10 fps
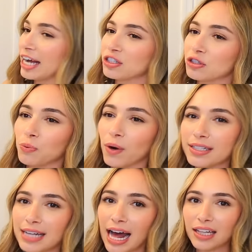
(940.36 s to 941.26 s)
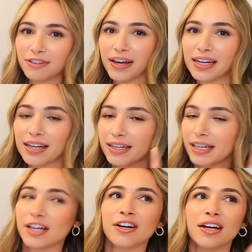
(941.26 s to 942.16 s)
I just wanted to elevate it in
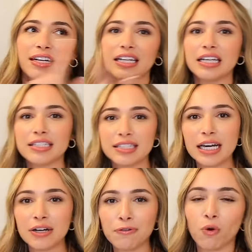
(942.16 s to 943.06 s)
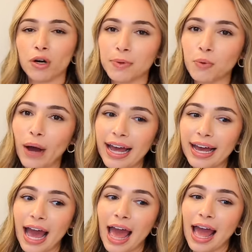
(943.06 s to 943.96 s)
here in an easy and affordable
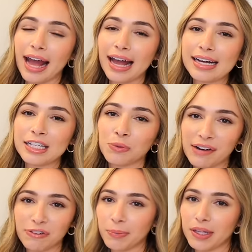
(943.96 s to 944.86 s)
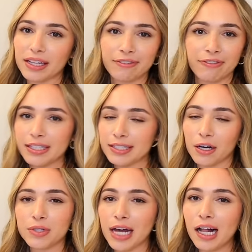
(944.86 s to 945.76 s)
way. And whenever I'm in like a fancy
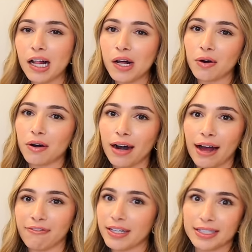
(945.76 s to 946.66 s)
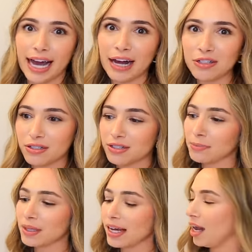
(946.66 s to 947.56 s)
hotel or fancy house or
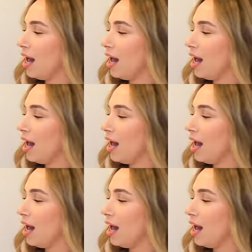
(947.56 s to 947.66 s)
something,